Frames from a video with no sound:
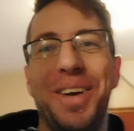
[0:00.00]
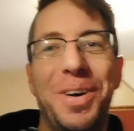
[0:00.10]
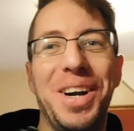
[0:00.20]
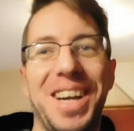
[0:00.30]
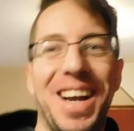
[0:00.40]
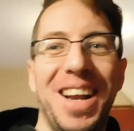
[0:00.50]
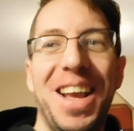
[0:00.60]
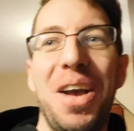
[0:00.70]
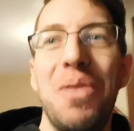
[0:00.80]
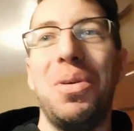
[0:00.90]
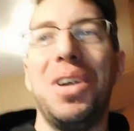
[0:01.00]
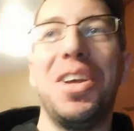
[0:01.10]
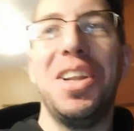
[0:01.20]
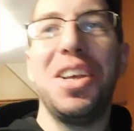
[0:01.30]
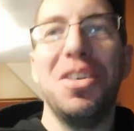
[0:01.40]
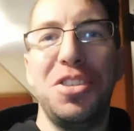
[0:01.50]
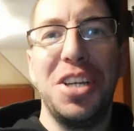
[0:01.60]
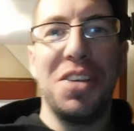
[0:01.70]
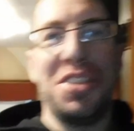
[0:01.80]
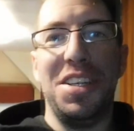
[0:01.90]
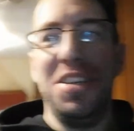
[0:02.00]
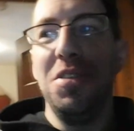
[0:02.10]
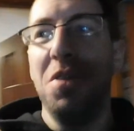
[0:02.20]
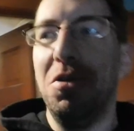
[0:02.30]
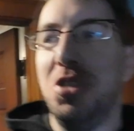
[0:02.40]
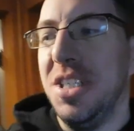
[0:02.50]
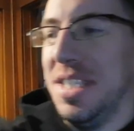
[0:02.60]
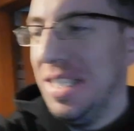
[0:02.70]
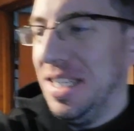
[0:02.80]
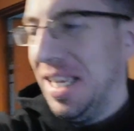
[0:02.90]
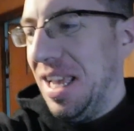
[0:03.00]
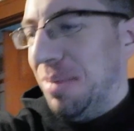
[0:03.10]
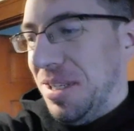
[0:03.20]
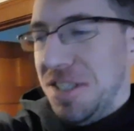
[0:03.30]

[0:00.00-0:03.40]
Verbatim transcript: we're, we're gonna go check out the new O G C gaming